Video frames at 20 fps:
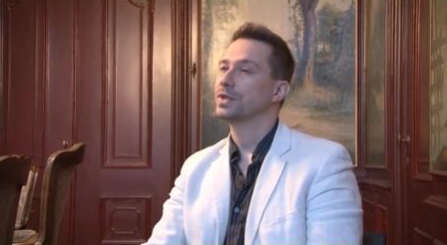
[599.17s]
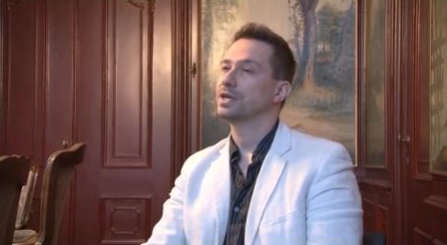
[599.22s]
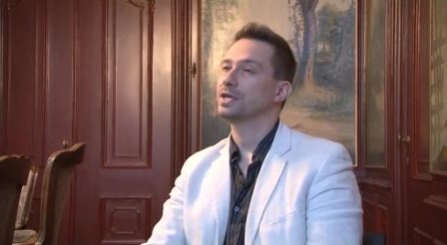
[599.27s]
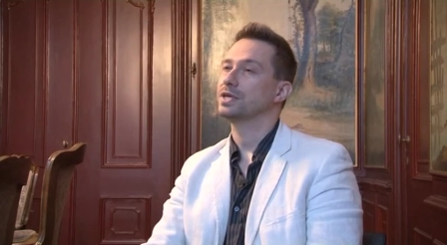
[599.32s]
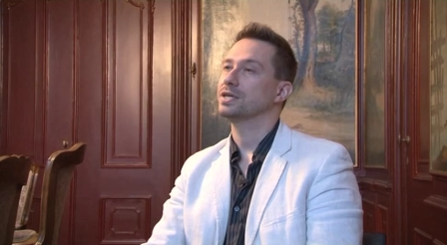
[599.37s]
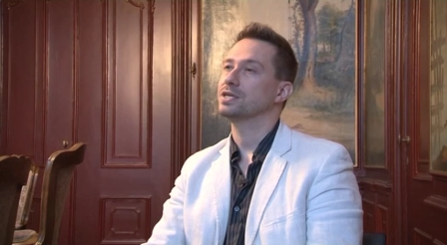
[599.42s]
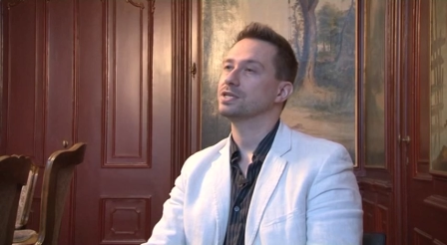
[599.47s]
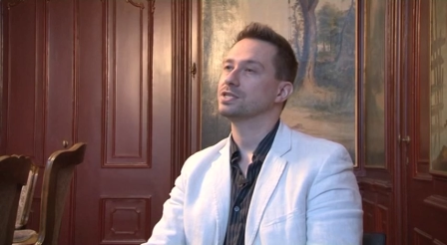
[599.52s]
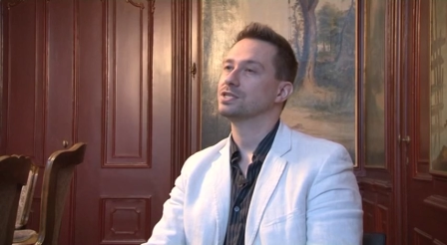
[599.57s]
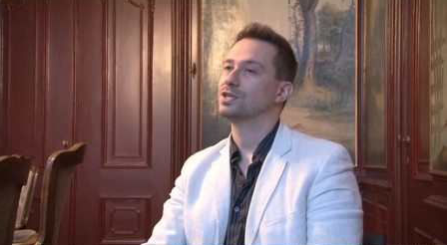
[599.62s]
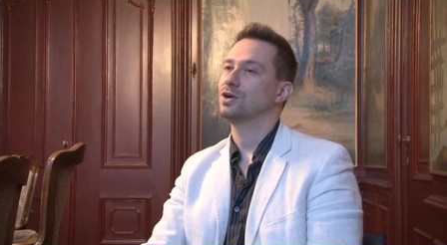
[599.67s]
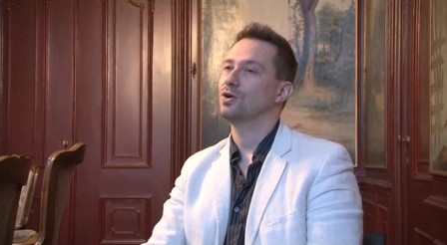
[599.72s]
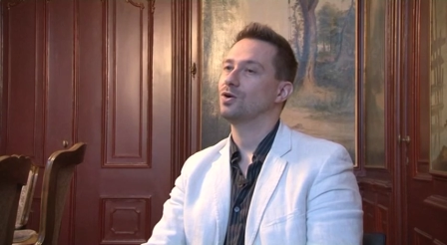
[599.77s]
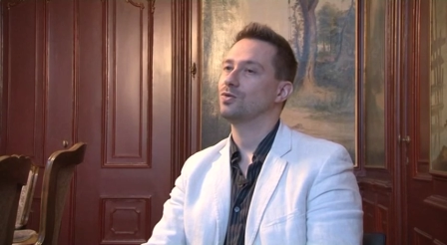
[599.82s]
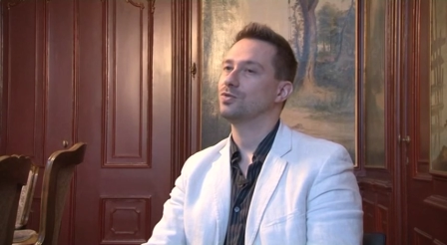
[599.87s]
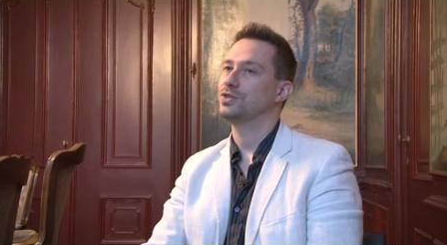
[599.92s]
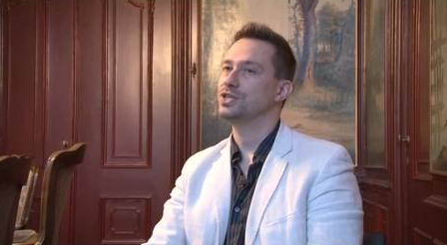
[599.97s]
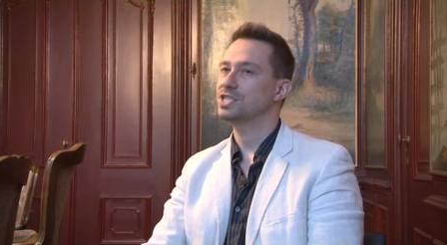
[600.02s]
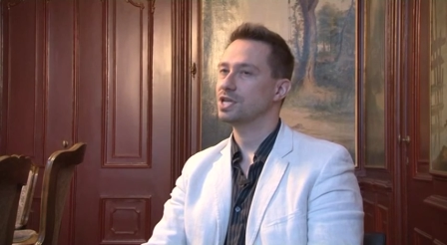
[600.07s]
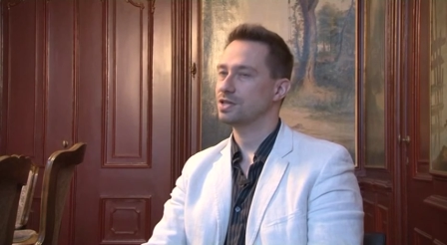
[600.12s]
Uh, so
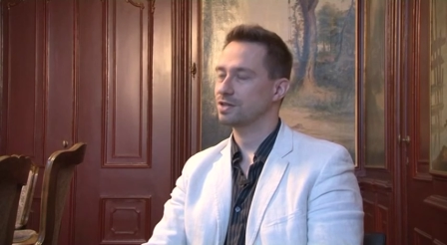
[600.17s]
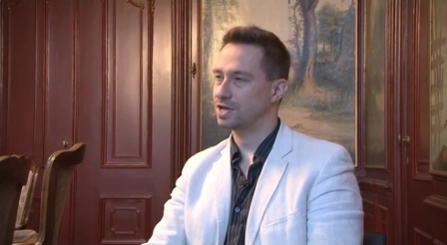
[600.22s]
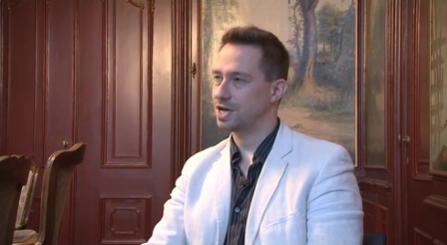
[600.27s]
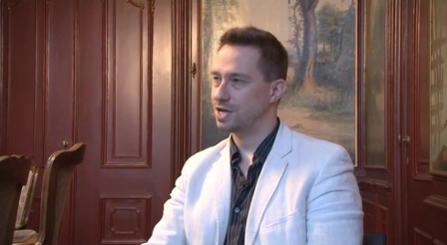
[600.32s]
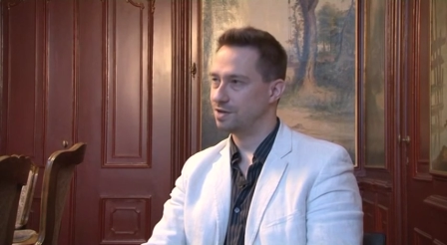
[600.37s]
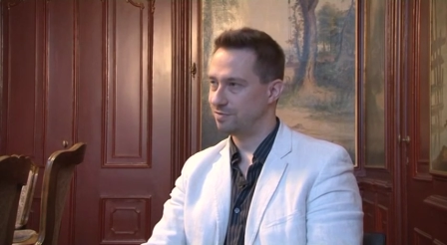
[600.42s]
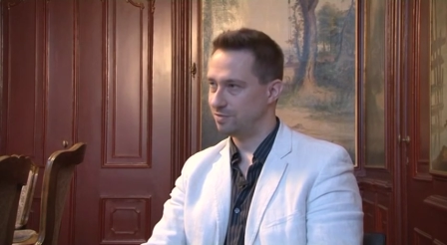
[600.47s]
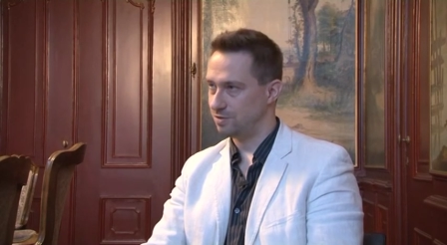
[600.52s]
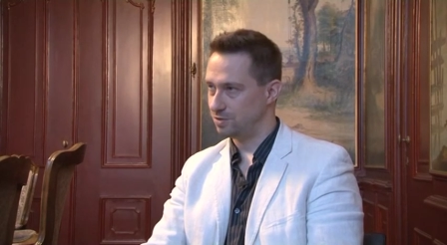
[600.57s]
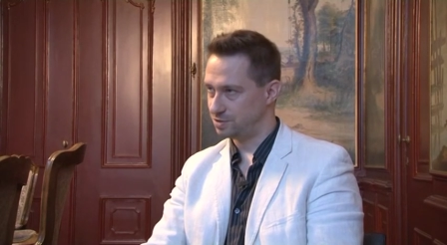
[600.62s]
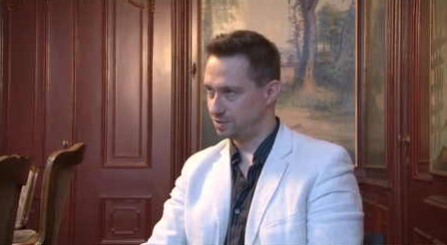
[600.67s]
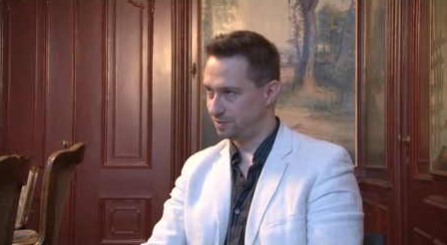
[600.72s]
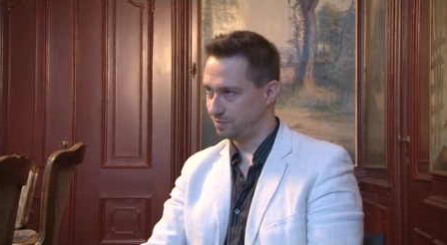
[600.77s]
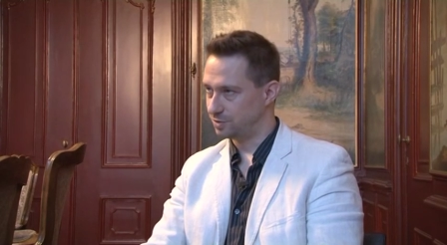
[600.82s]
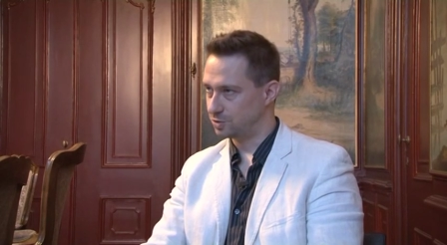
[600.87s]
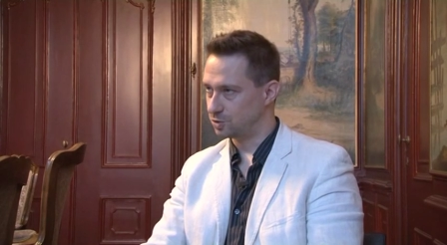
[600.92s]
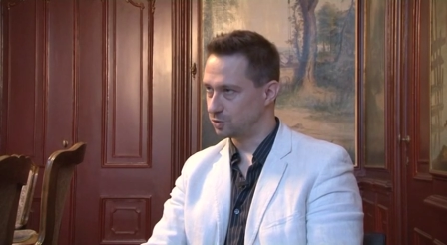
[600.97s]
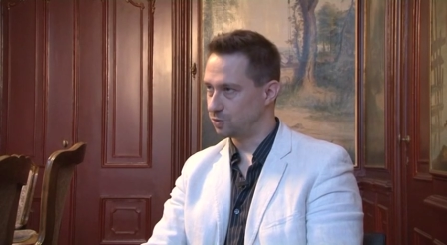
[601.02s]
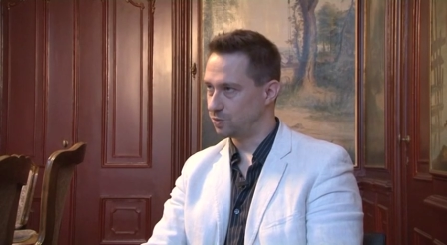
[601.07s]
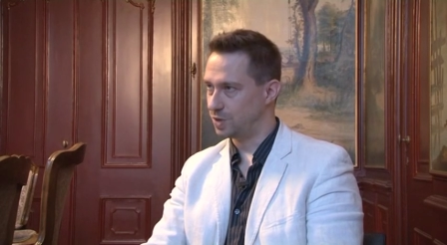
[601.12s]
these are the kind of
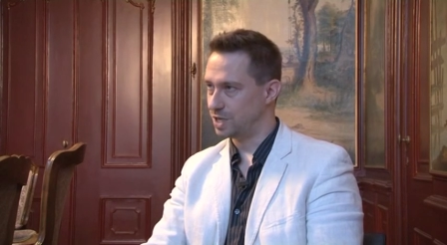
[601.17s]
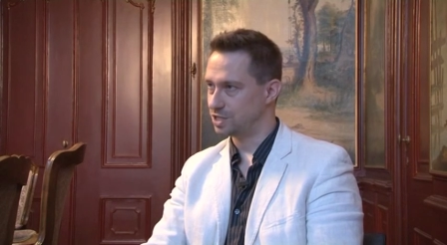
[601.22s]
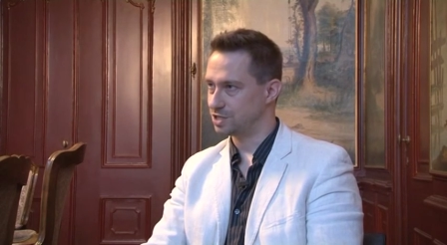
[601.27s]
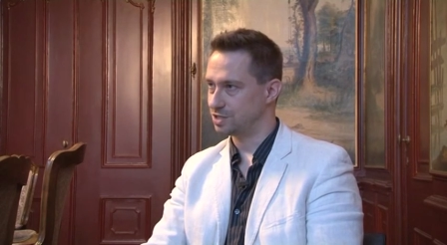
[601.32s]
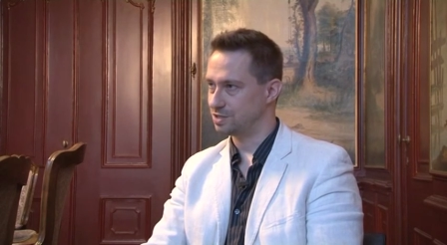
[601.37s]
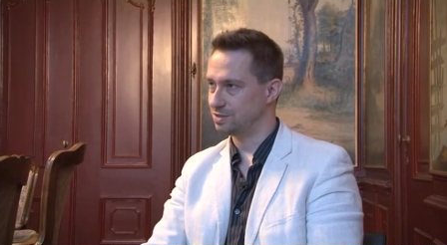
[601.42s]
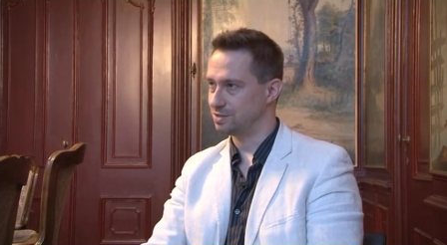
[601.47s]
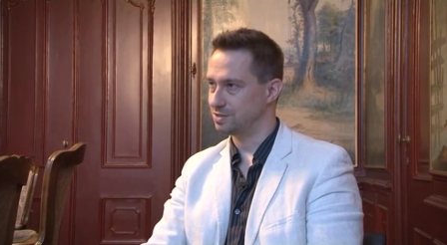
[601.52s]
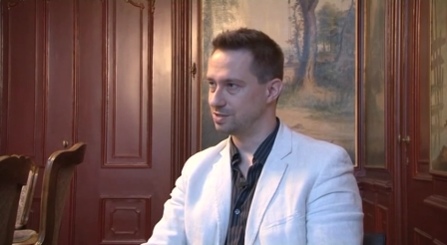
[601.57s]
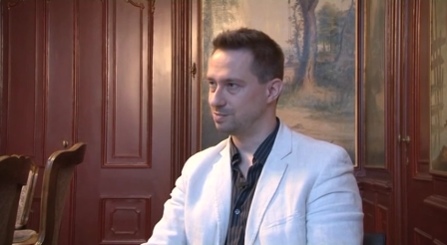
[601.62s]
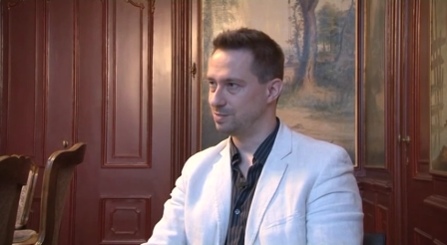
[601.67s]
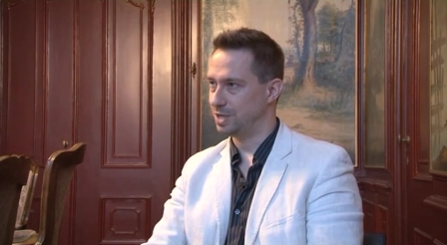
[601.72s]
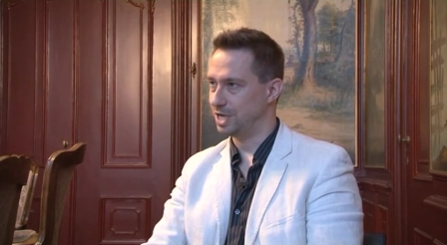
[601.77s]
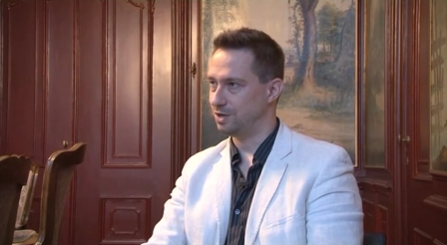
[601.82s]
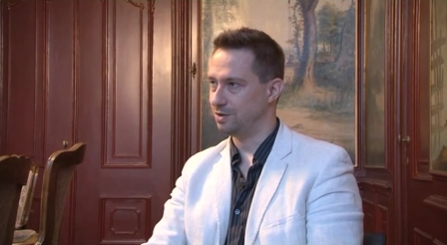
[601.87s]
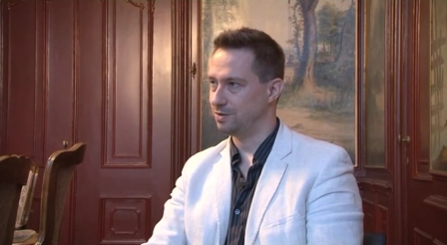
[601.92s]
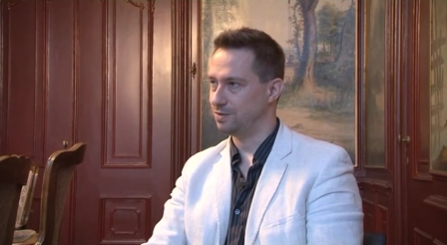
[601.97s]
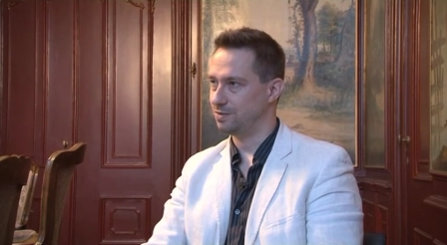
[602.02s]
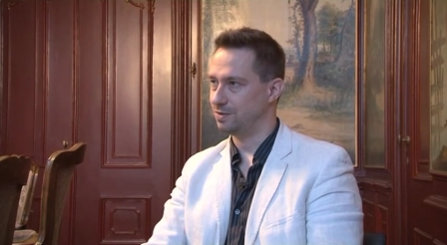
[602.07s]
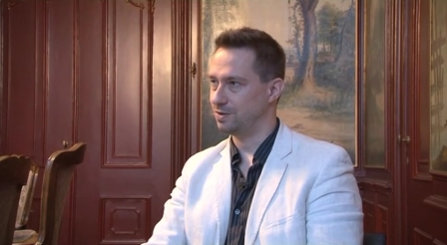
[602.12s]
philosophical questions
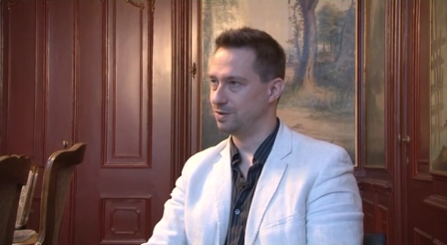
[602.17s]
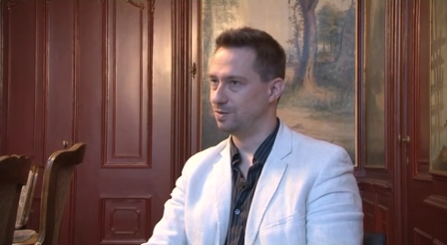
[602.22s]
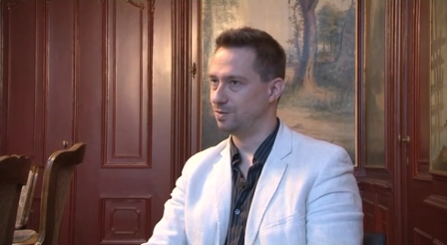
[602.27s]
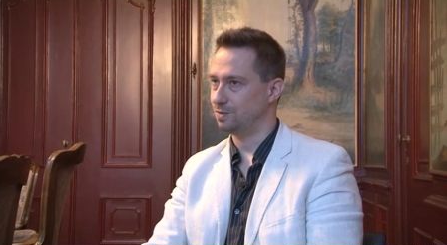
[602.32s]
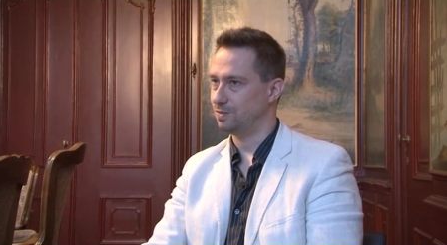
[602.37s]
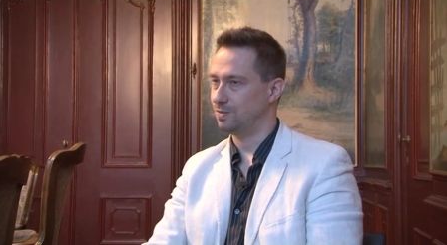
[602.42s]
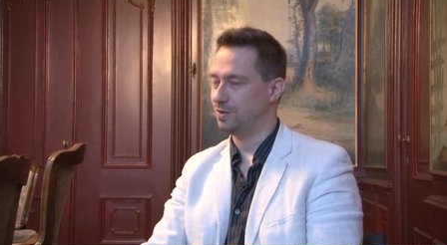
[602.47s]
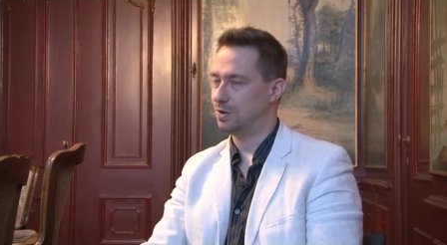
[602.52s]
about, you know,